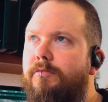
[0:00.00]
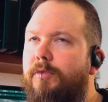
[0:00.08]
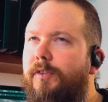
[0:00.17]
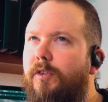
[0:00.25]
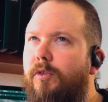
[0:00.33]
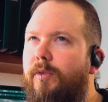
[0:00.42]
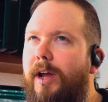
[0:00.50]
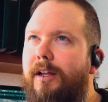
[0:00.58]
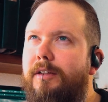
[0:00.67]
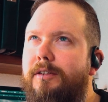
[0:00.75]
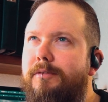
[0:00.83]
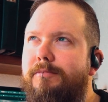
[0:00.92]
River
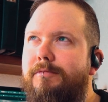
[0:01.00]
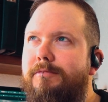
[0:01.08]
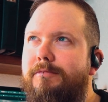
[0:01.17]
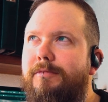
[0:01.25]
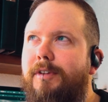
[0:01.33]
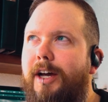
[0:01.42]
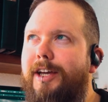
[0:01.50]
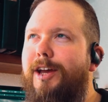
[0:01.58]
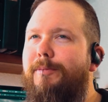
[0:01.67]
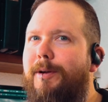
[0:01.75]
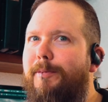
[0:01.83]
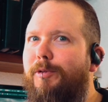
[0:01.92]
Rally? I
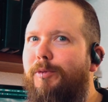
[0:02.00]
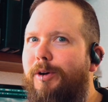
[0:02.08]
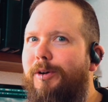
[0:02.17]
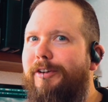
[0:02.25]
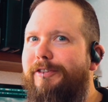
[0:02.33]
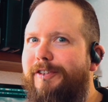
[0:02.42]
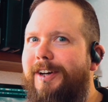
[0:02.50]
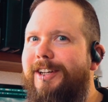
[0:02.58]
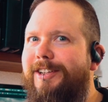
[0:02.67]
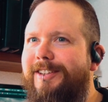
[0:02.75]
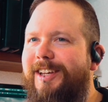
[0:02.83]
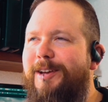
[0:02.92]
can't remember what our
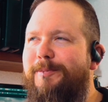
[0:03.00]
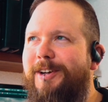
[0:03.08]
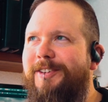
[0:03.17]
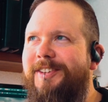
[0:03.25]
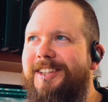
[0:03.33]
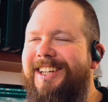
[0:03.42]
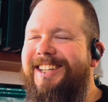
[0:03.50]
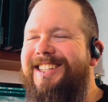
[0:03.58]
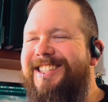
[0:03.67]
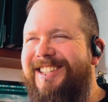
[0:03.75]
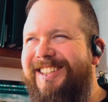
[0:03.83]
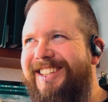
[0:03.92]
final name of it
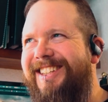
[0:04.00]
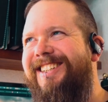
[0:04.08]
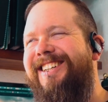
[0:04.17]
is.